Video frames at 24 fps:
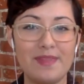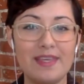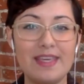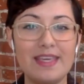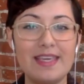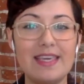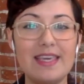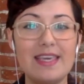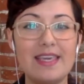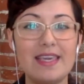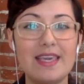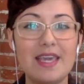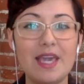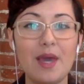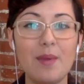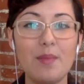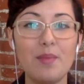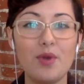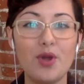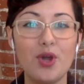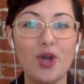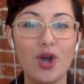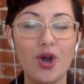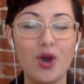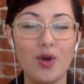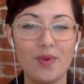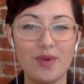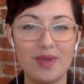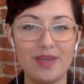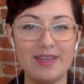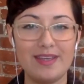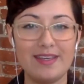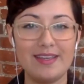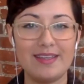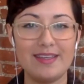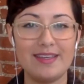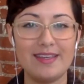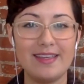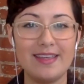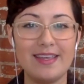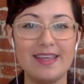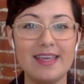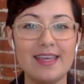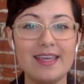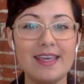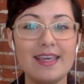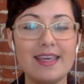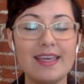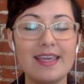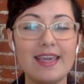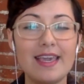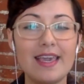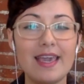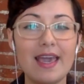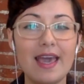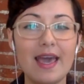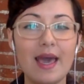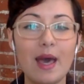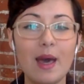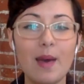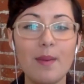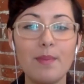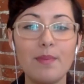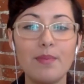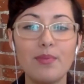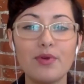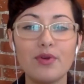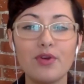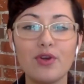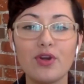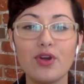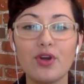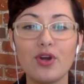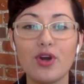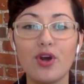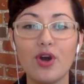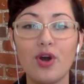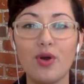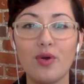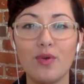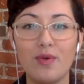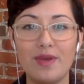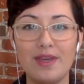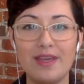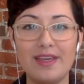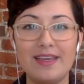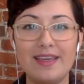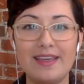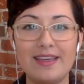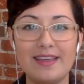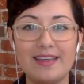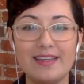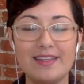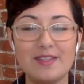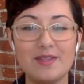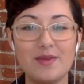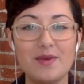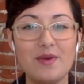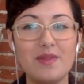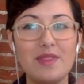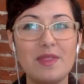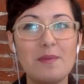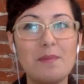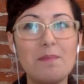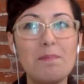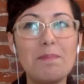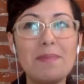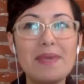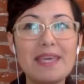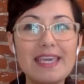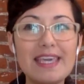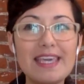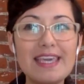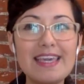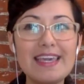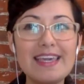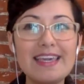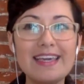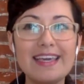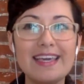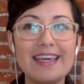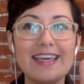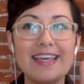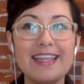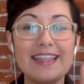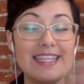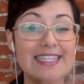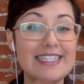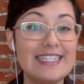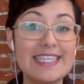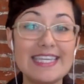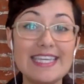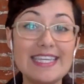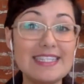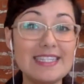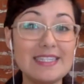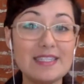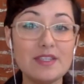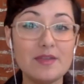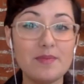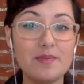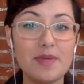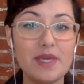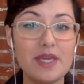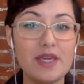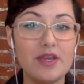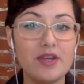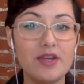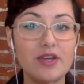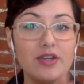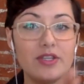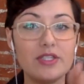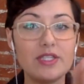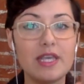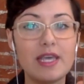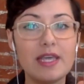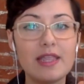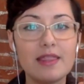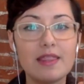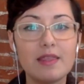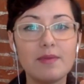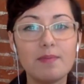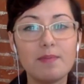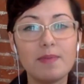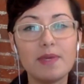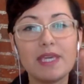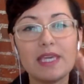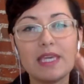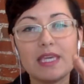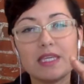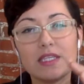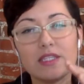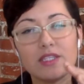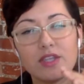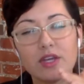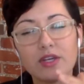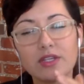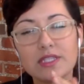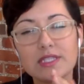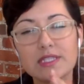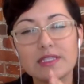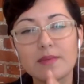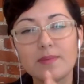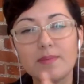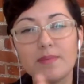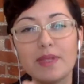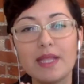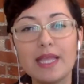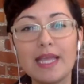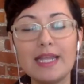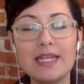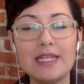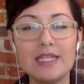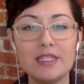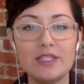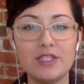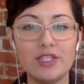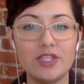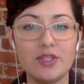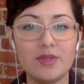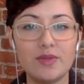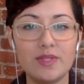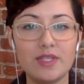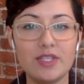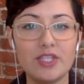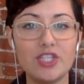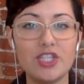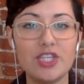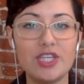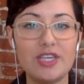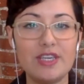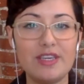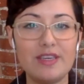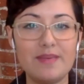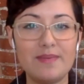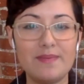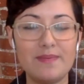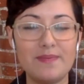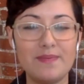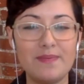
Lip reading: He kept going. Kept going. So the T disappears. The P starts to blend into the G.